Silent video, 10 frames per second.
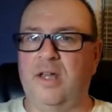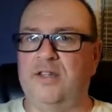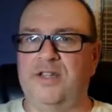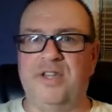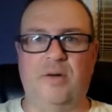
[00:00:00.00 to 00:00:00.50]

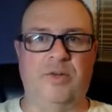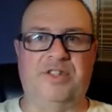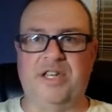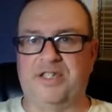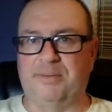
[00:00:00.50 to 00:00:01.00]
to deal
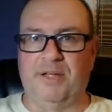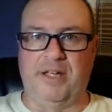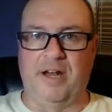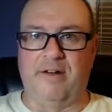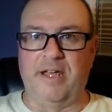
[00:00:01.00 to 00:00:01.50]
with
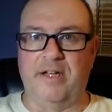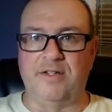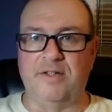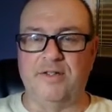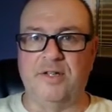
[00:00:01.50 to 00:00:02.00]
disciplinary
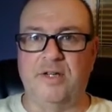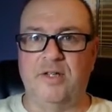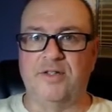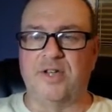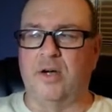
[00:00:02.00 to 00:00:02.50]
issues.
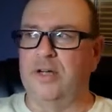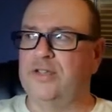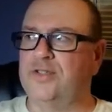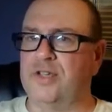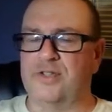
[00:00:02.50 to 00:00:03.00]
So
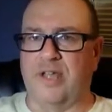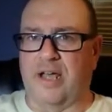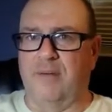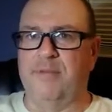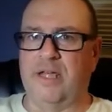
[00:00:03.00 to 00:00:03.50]
it's just
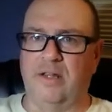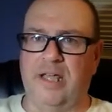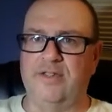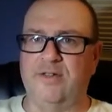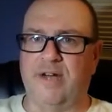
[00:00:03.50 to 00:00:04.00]
like I'm being
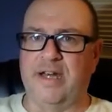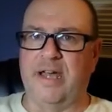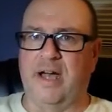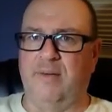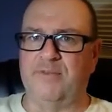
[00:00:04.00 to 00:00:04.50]
lazy right
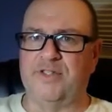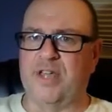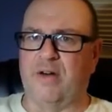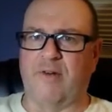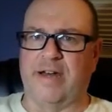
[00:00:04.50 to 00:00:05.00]
now.
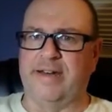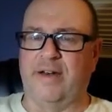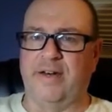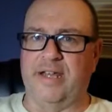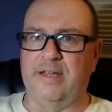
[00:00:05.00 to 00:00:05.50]
Instead of writing
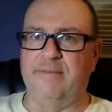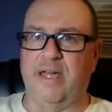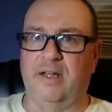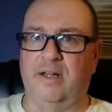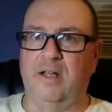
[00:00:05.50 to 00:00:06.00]
out an
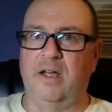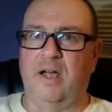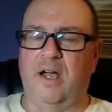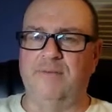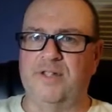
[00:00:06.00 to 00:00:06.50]
email,
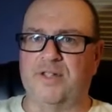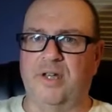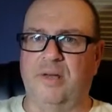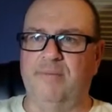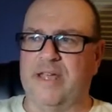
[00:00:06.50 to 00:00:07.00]
I'm just
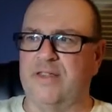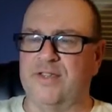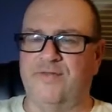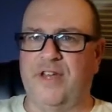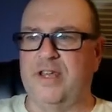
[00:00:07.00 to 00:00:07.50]
going to make
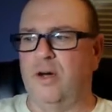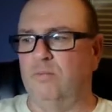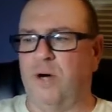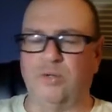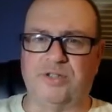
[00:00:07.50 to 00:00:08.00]
this video,
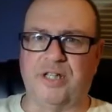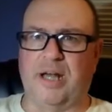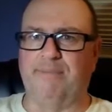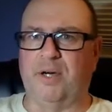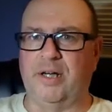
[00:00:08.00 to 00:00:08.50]
post it
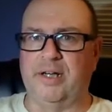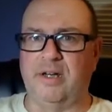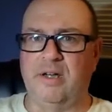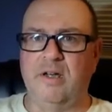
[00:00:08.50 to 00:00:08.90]
up on